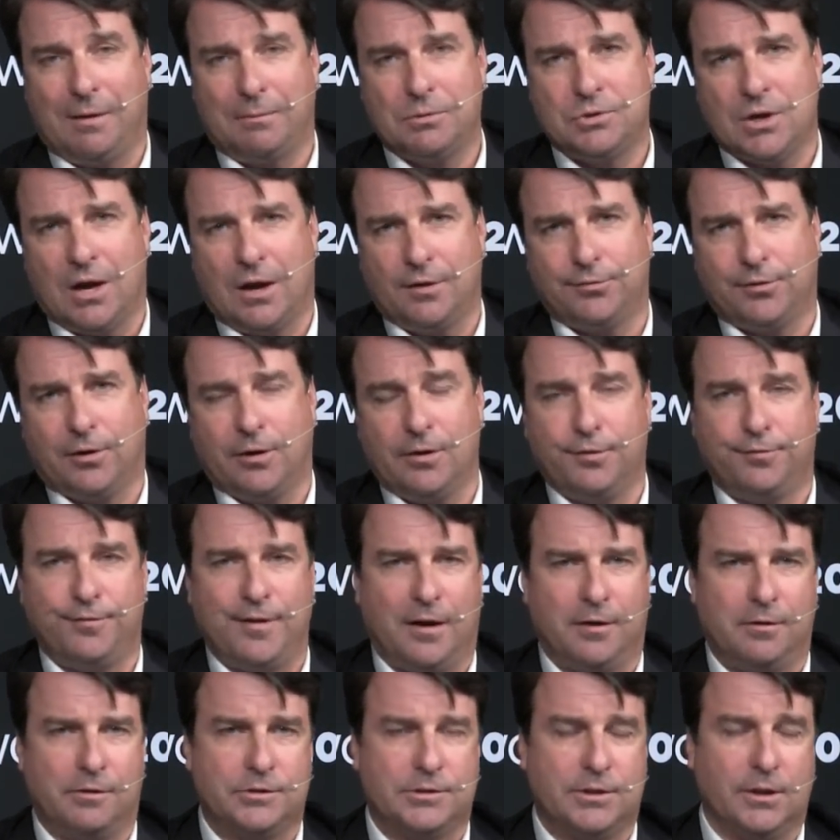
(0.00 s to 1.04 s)
I'm John Furrier, the
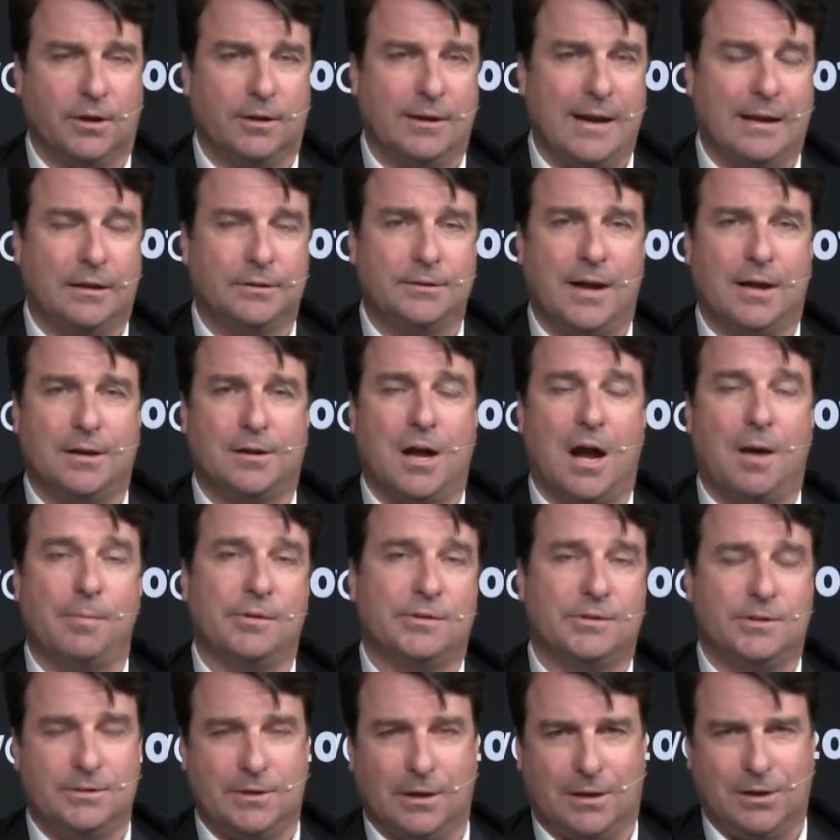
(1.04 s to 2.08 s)
founder of SiliconANGLE.com.
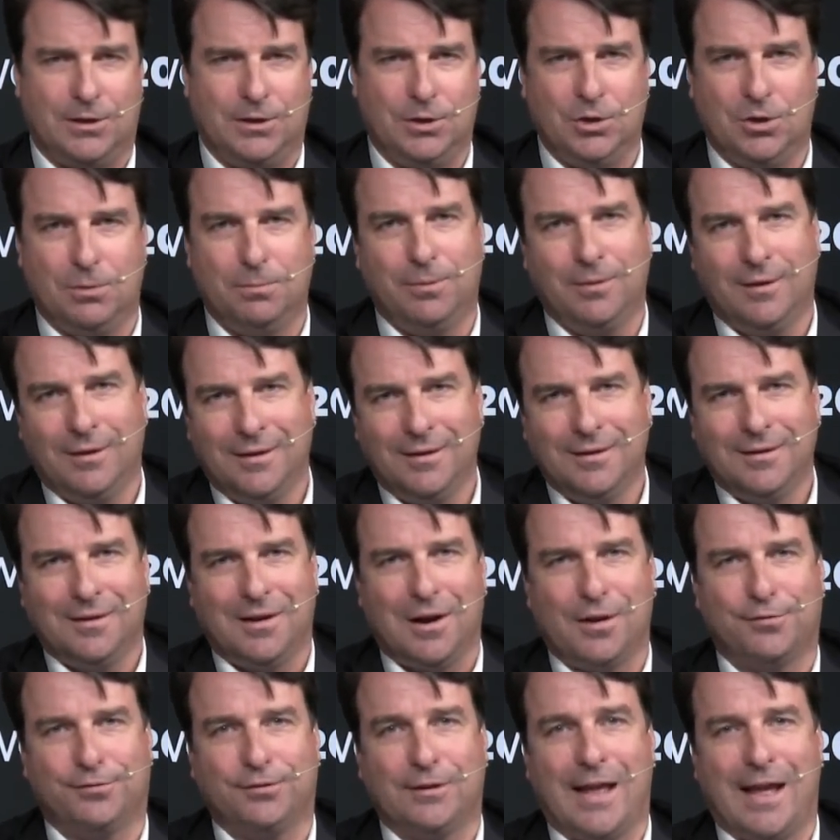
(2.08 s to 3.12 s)
This is theCUBE,
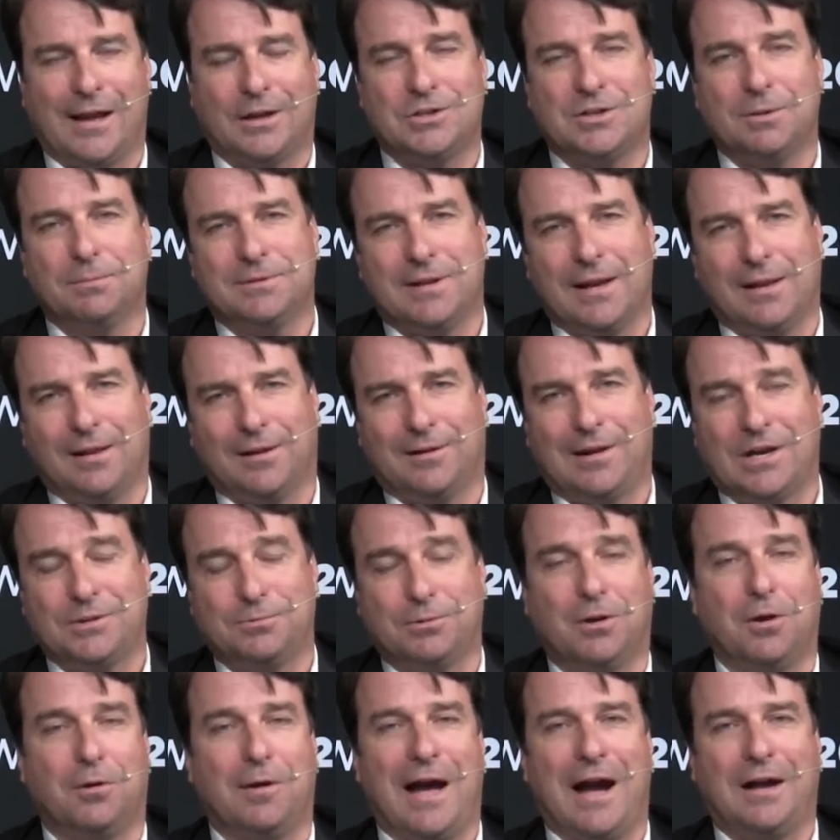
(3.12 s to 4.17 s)
our flagship telecast.
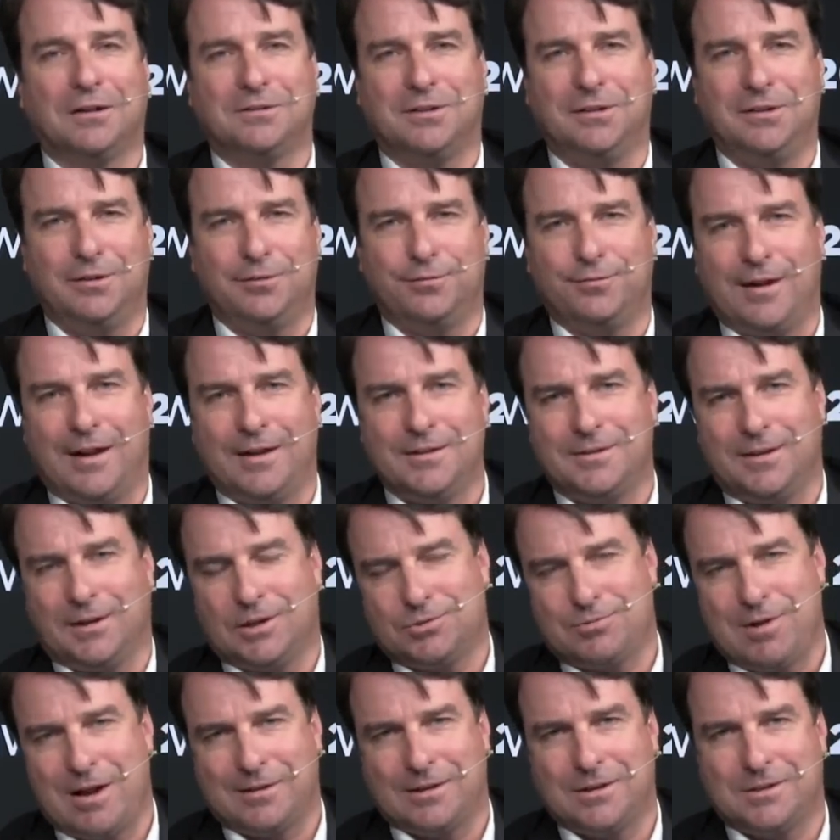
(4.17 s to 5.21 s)
We go out to the events and
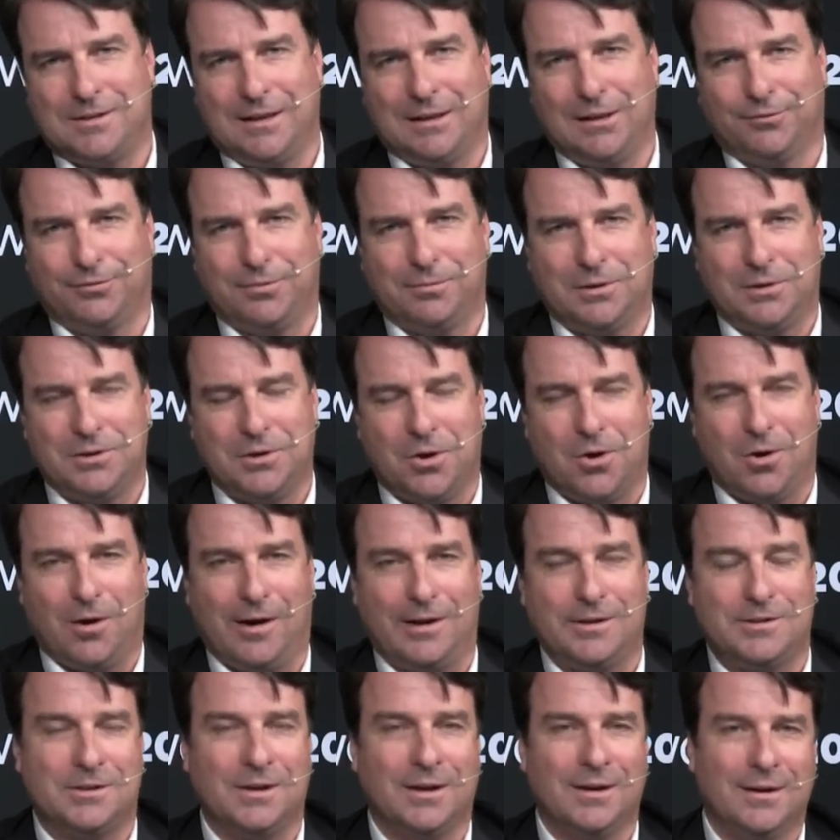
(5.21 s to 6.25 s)
extract the signal from the
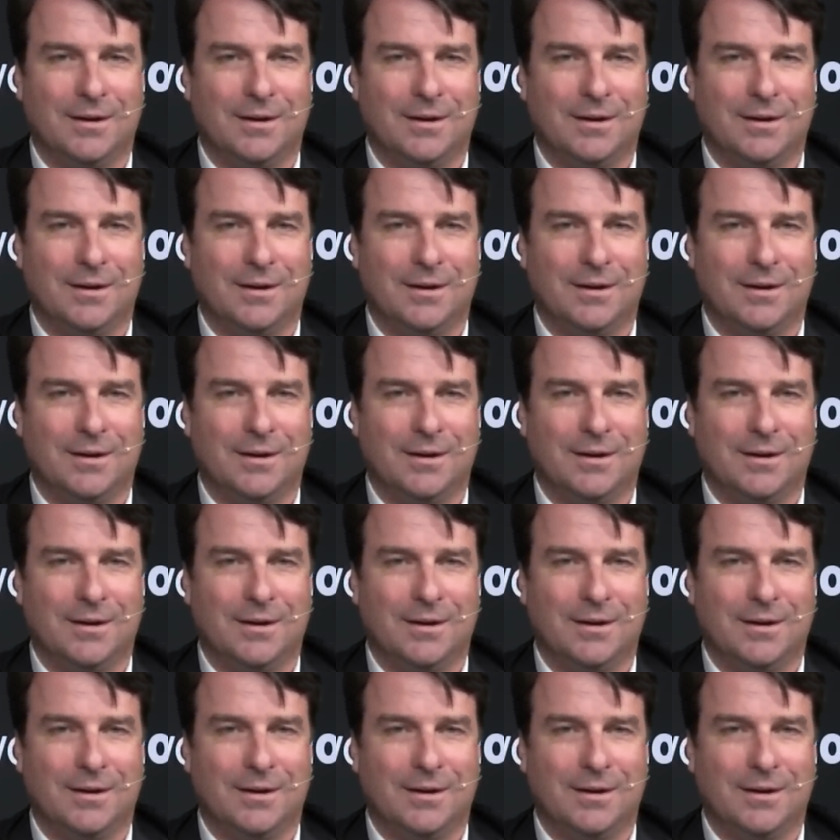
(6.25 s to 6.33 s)
noise.